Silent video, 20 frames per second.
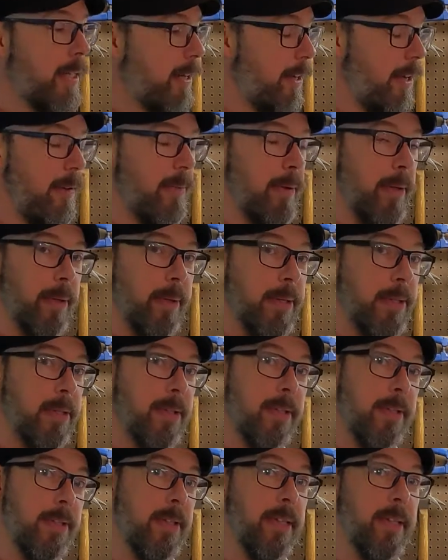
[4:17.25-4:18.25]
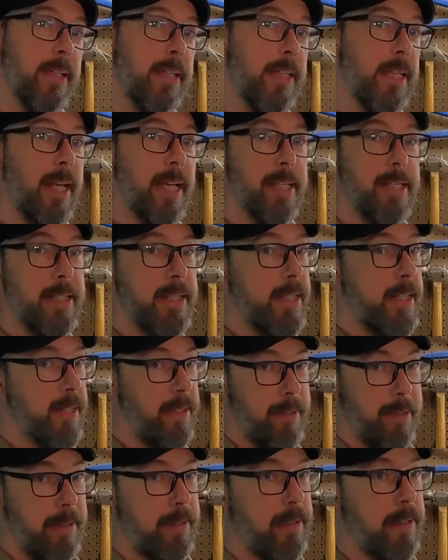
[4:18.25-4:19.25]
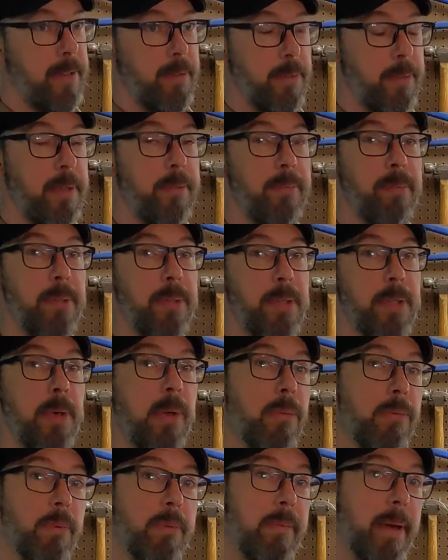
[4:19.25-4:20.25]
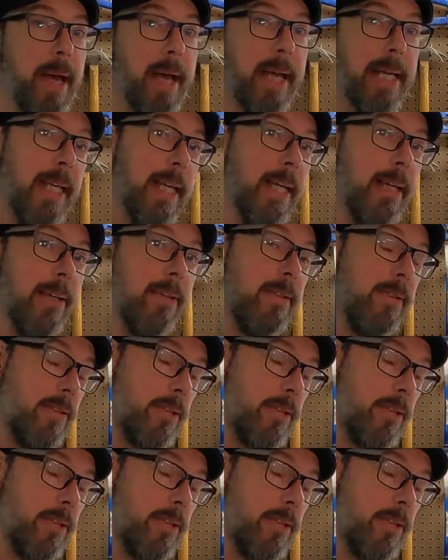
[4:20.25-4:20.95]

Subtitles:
All my research indicates that you wouldn't put the old one back in,